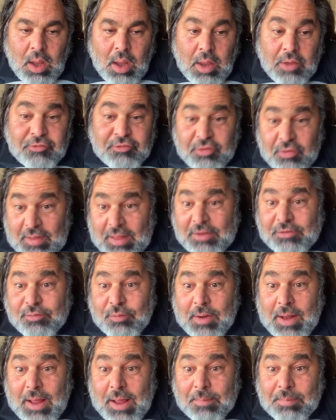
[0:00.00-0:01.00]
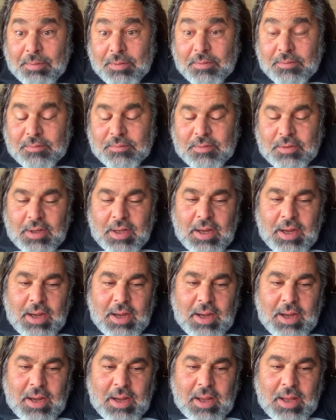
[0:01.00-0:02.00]
so that's what happened.
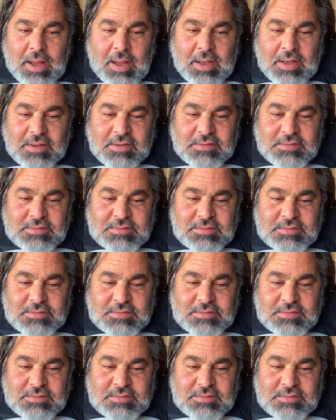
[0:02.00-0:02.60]
And